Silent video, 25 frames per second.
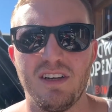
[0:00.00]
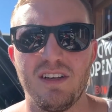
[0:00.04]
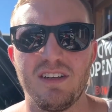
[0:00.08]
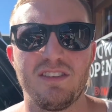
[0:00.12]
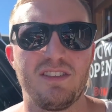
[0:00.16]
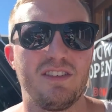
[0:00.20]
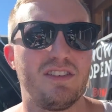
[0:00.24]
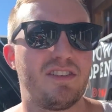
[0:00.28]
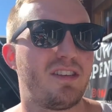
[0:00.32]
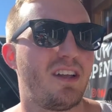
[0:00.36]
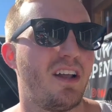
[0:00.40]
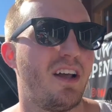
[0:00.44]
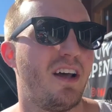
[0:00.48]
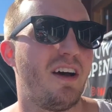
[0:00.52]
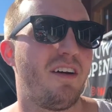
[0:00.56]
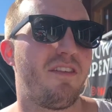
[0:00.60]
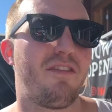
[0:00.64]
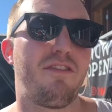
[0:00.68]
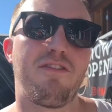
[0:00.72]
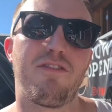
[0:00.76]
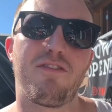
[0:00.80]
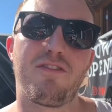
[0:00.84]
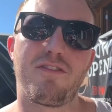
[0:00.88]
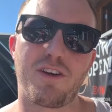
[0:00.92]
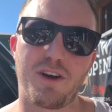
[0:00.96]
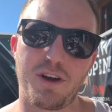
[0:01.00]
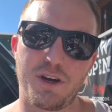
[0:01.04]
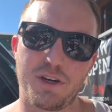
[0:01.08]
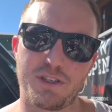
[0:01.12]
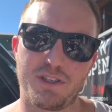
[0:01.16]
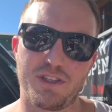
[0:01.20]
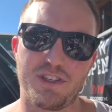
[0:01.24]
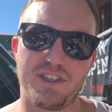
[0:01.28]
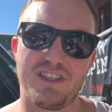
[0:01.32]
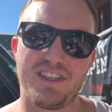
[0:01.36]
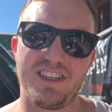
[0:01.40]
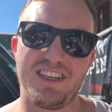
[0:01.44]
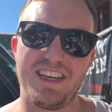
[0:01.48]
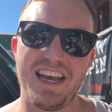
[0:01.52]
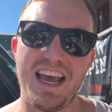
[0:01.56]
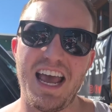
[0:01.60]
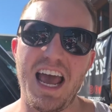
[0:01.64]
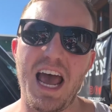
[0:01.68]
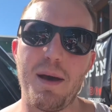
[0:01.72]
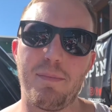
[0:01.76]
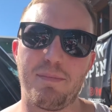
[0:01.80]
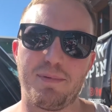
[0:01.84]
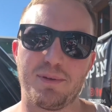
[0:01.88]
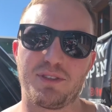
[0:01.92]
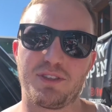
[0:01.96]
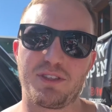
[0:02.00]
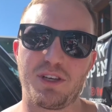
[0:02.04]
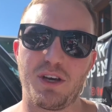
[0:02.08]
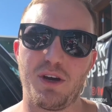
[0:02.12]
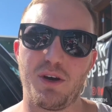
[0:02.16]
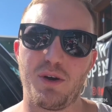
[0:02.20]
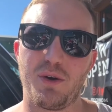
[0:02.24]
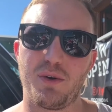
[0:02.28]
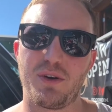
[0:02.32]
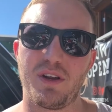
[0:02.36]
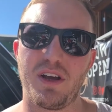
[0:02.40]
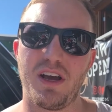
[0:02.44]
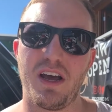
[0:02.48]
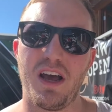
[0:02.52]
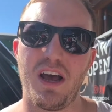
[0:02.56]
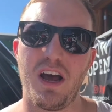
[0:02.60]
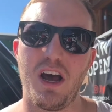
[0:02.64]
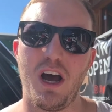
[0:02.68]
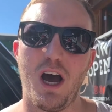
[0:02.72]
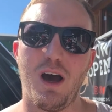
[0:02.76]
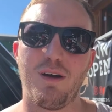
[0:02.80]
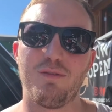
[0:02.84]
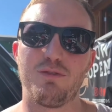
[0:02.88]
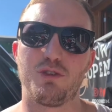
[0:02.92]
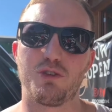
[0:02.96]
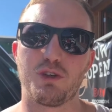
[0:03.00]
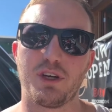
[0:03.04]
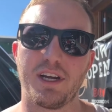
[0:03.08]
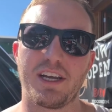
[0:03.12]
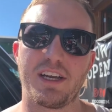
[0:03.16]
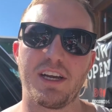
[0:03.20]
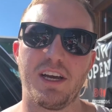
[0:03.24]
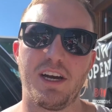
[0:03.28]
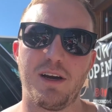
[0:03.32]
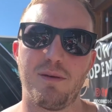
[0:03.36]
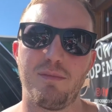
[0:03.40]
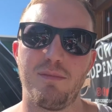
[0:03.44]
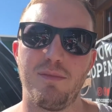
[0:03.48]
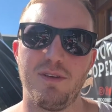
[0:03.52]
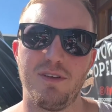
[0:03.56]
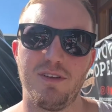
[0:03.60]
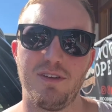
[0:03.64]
This is the first episode of Drink Up.